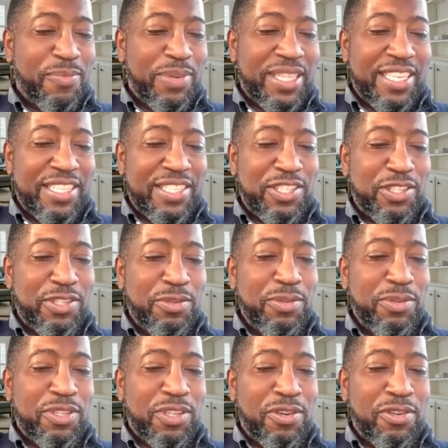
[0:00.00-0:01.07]
with its two
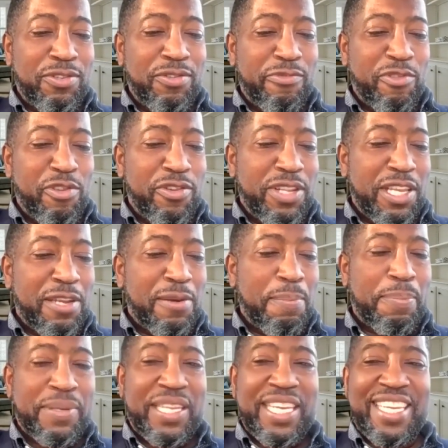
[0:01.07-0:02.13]
toned rhodium
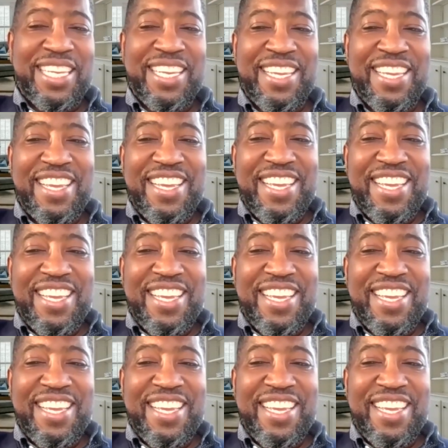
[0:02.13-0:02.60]
plating